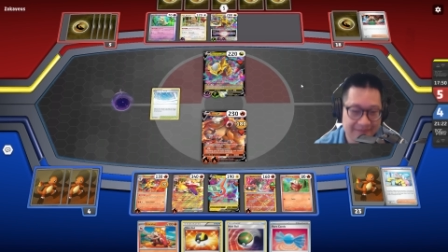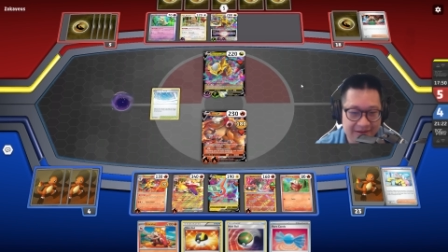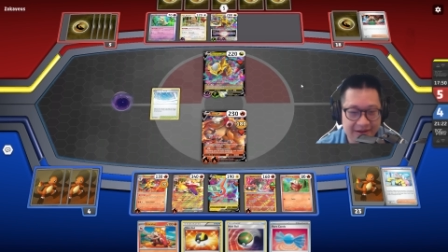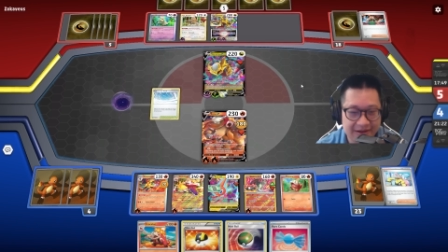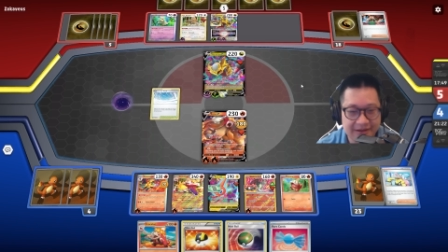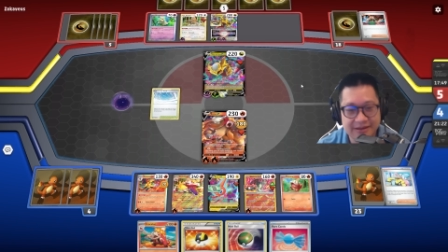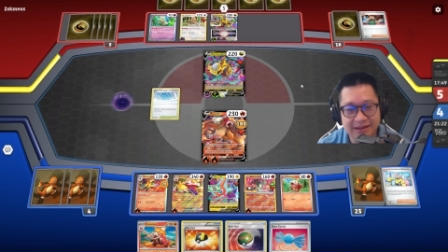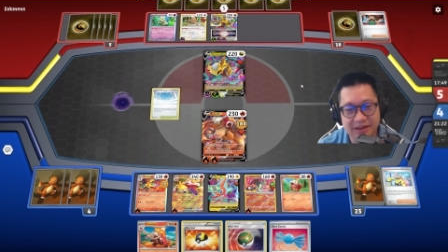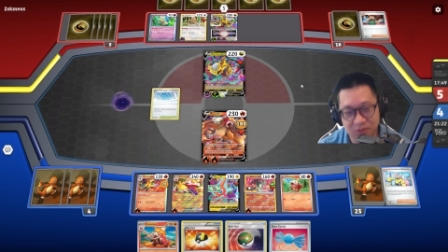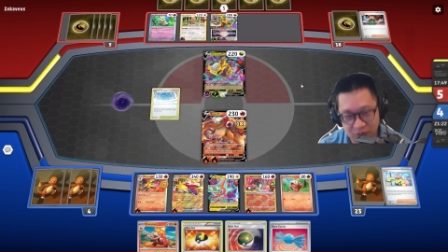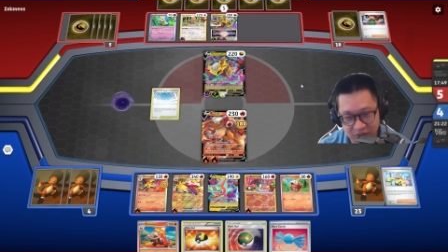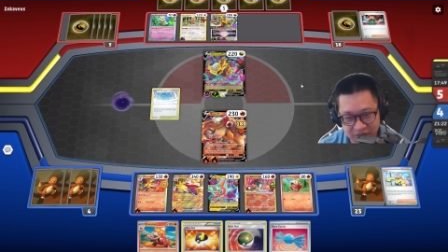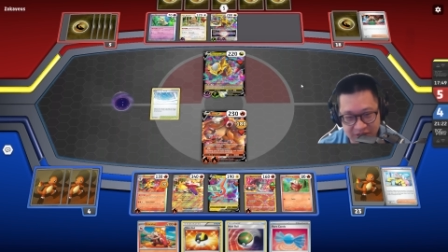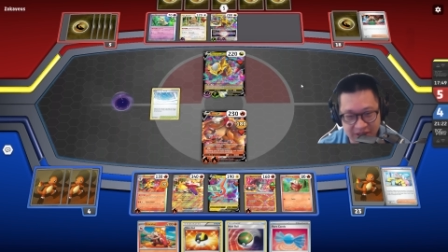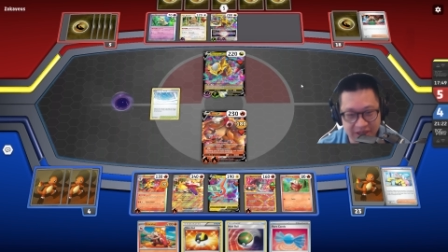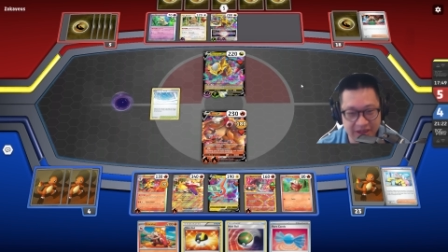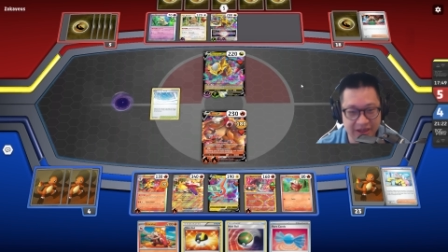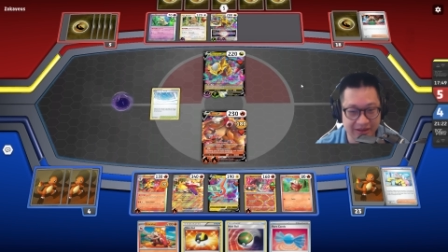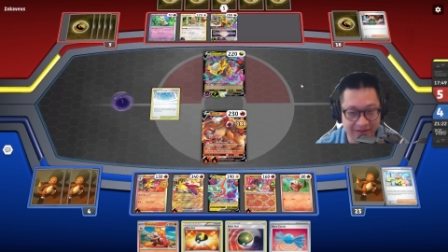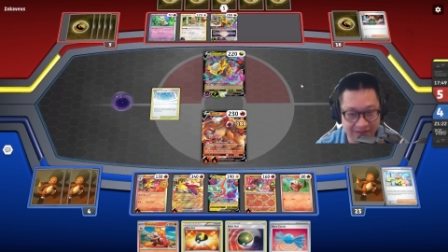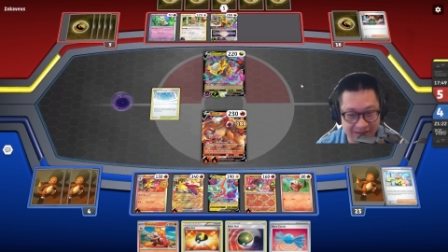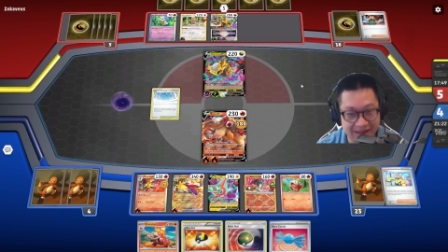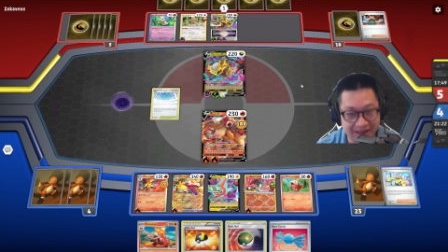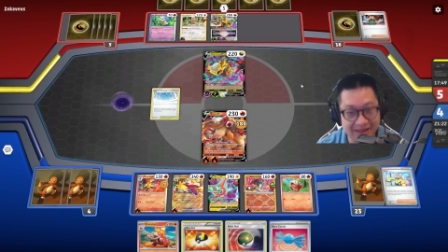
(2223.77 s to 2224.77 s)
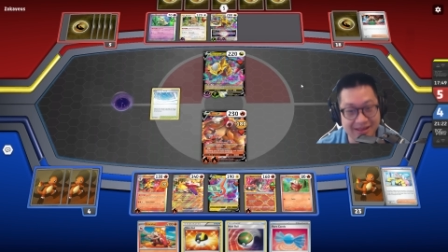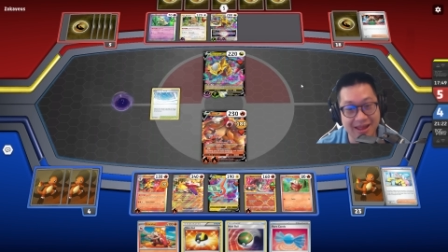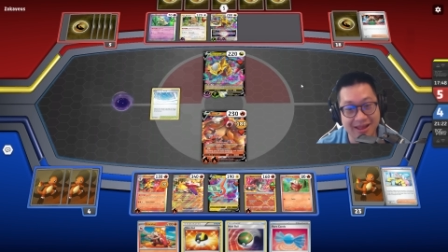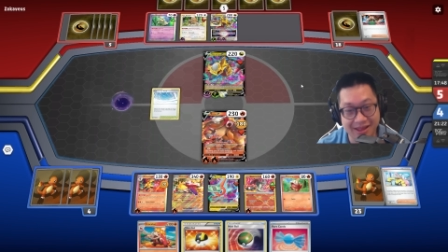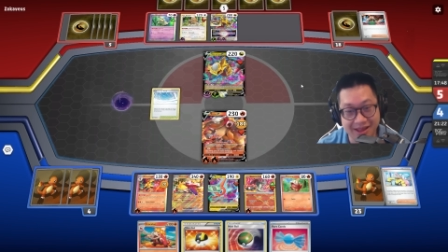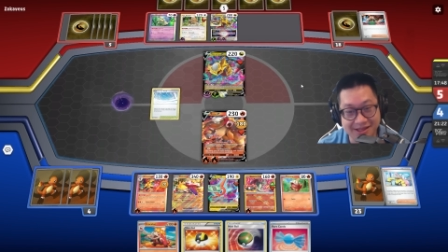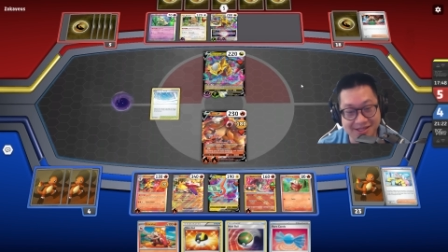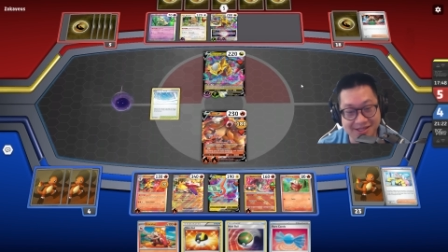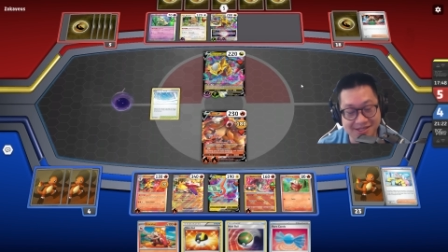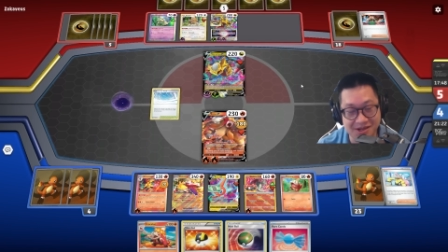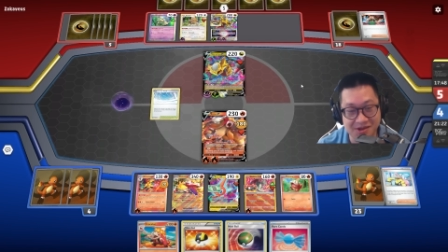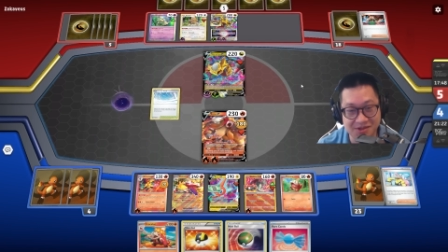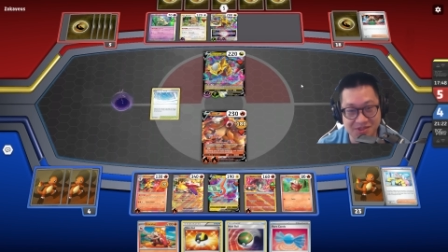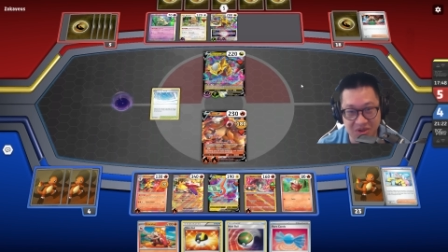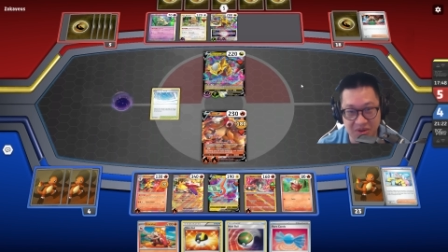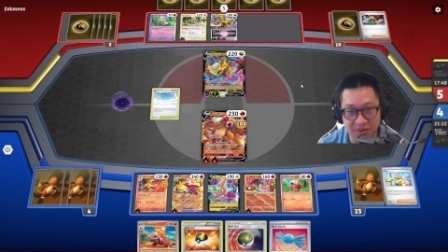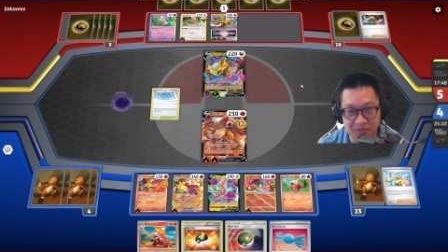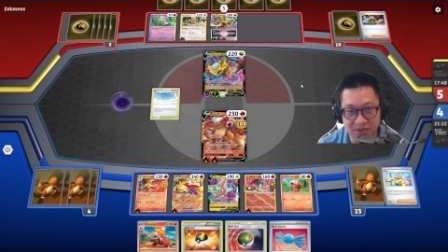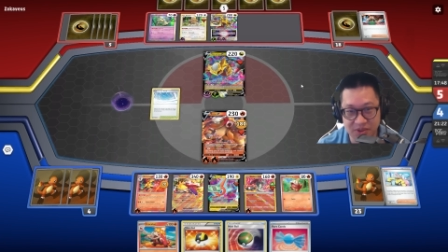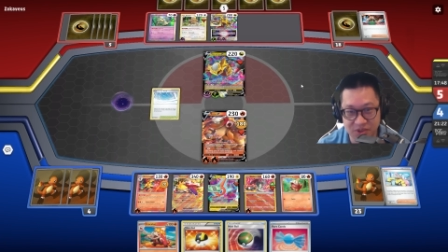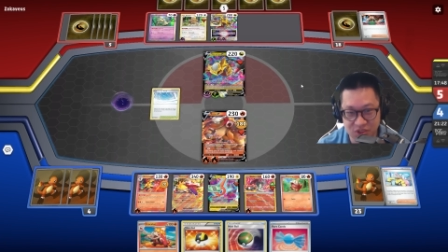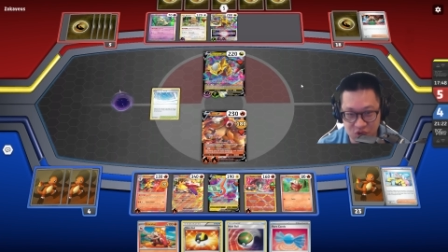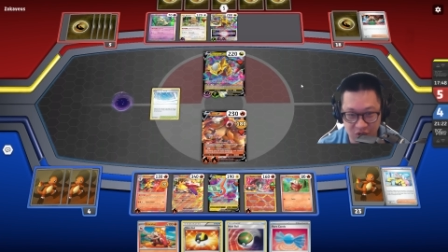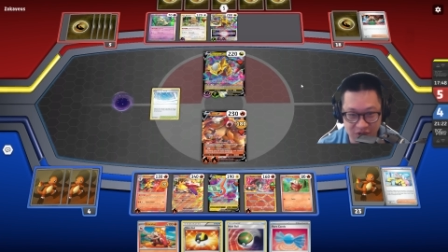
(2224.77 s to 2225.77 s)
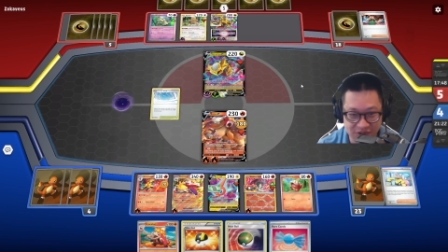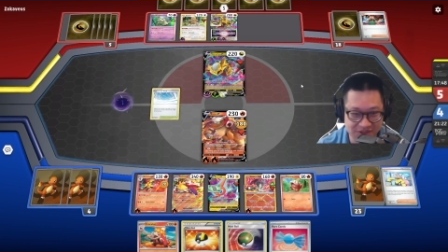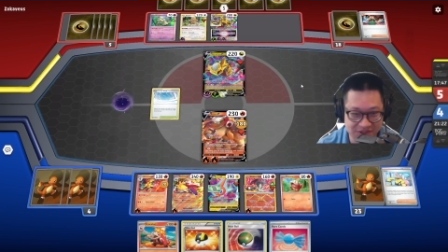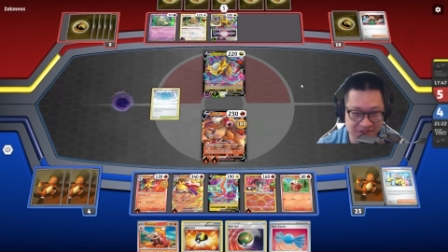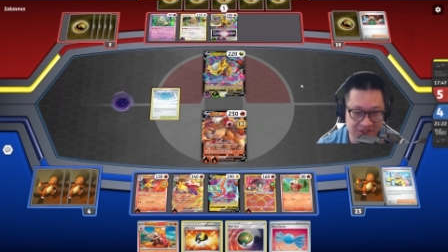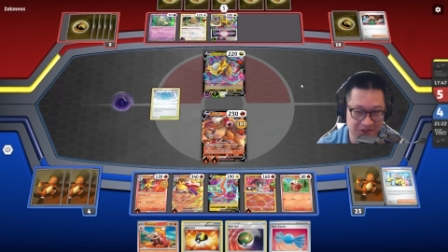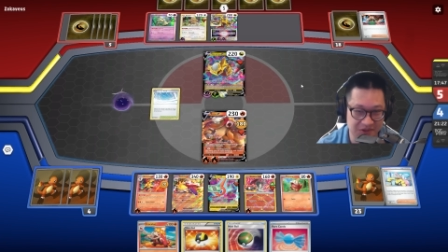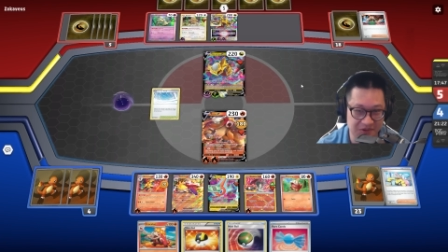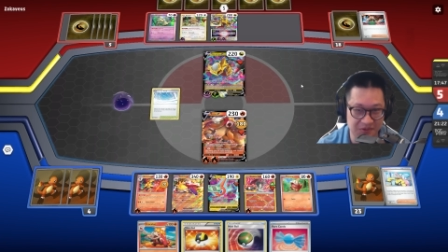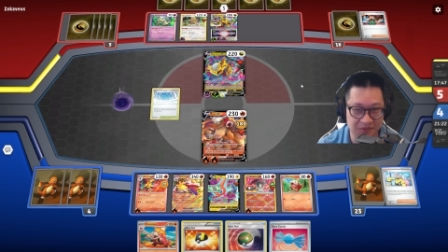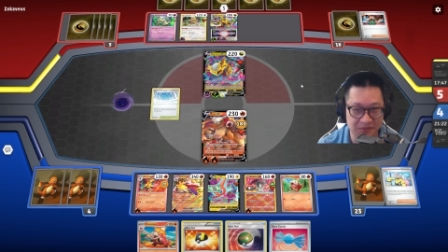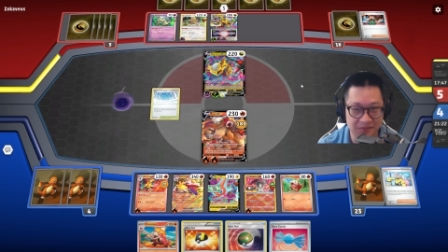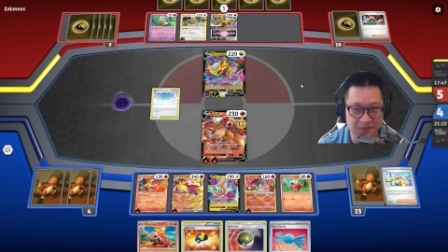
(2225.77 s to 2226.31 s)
And then we're thinking, that, that's also a choice too.